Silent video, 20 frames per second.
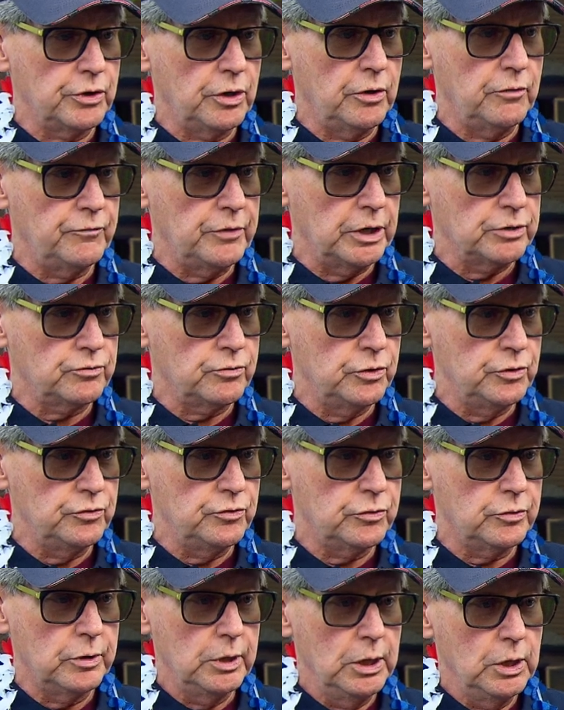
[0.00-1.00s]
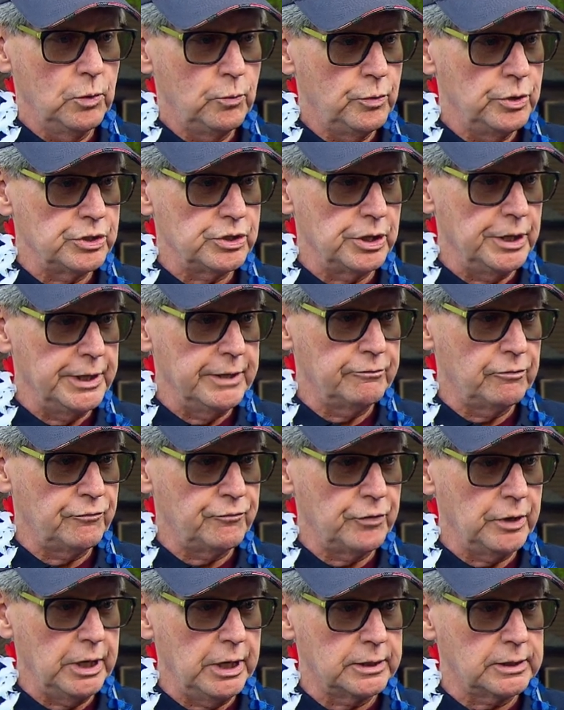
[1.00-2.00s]
are veterans, we shall never
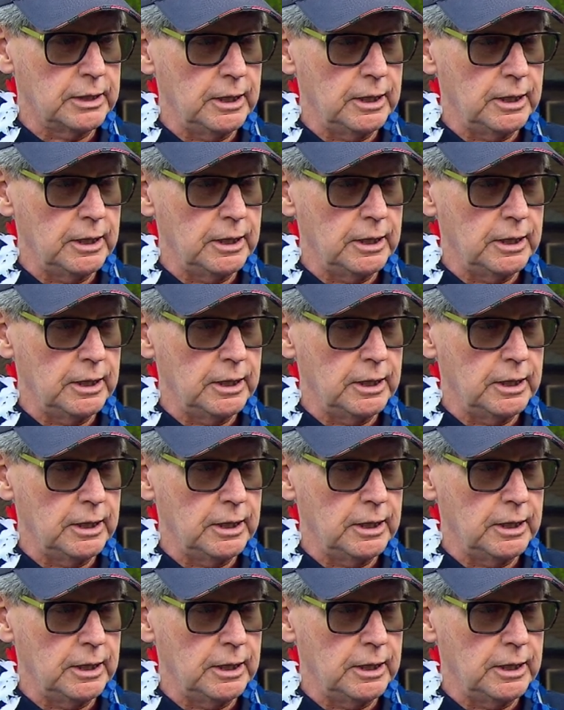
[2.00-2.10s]
forget